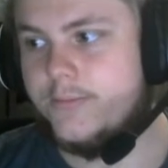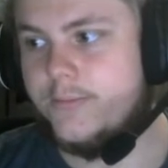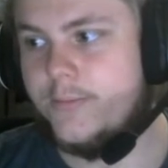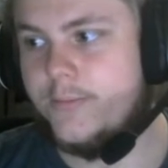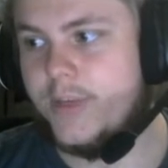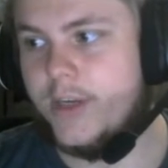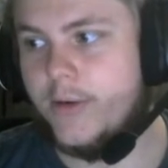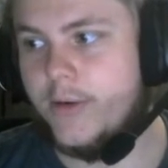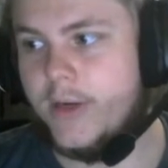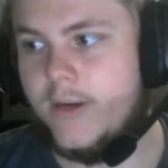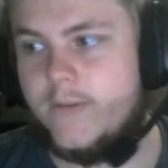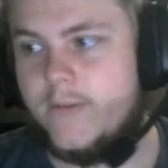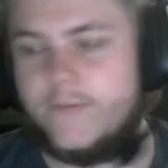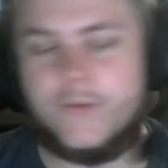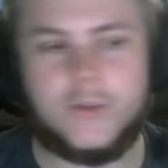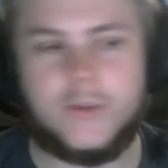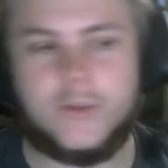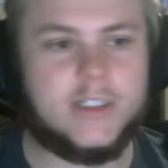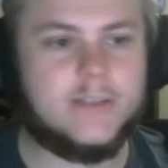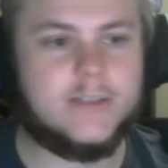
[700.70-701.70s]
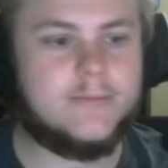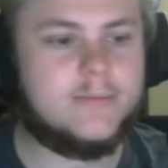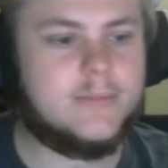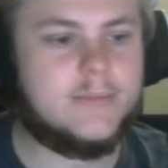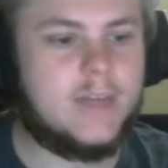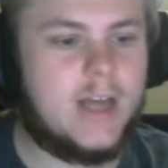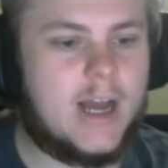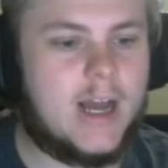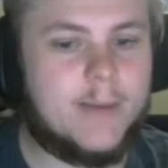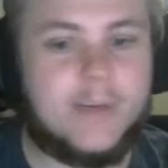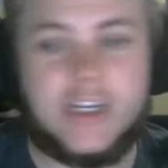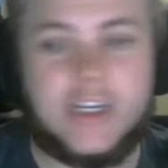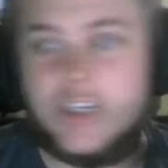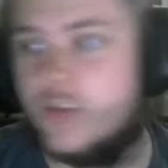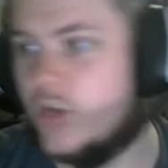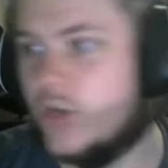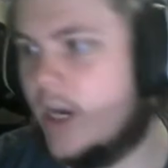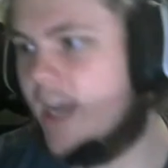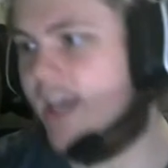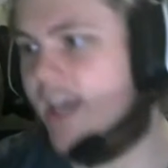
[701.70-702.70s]
Be around for it. I'm gonna
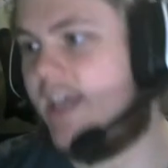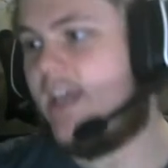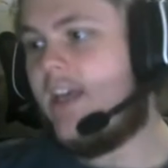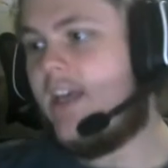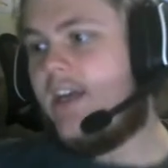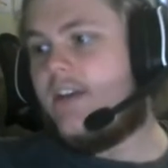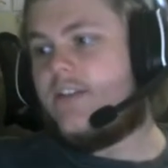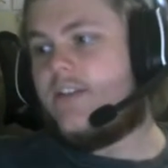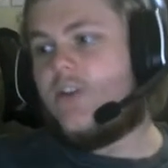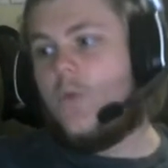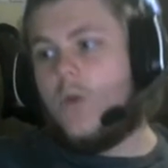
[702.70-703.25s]
try to